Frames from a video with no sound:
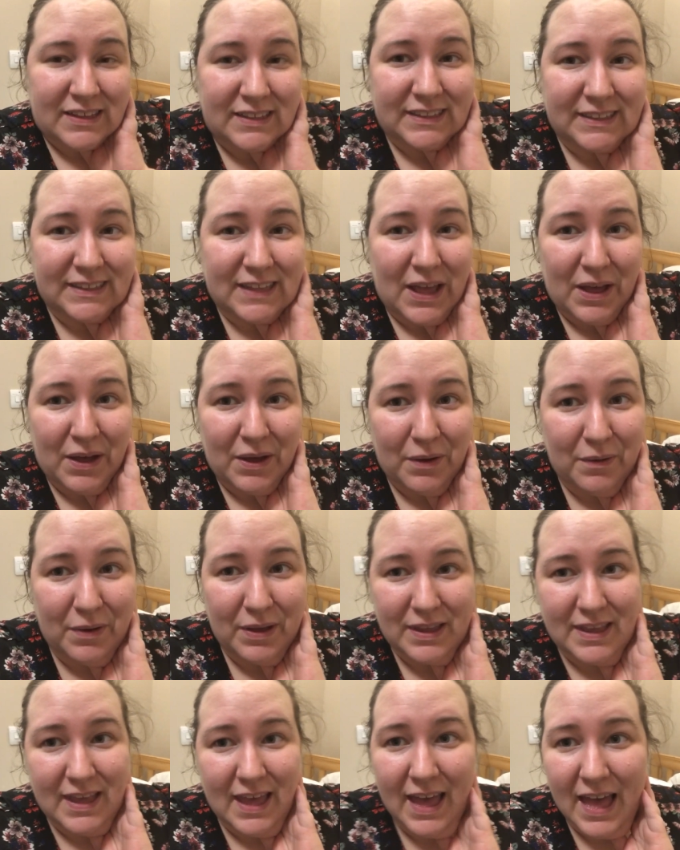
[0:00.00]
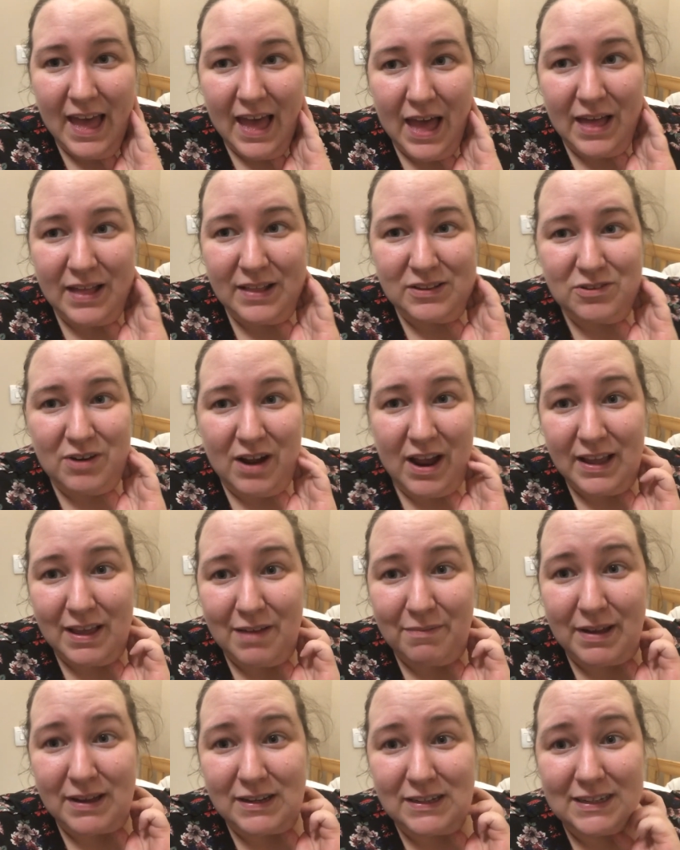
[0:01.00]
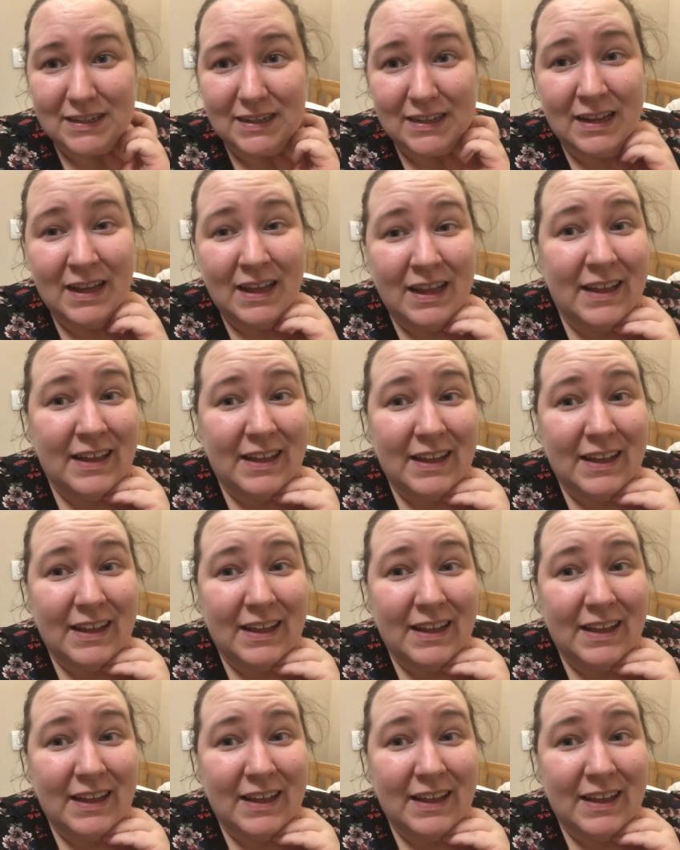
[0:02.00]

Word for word: So yeah, I'll try and get back to you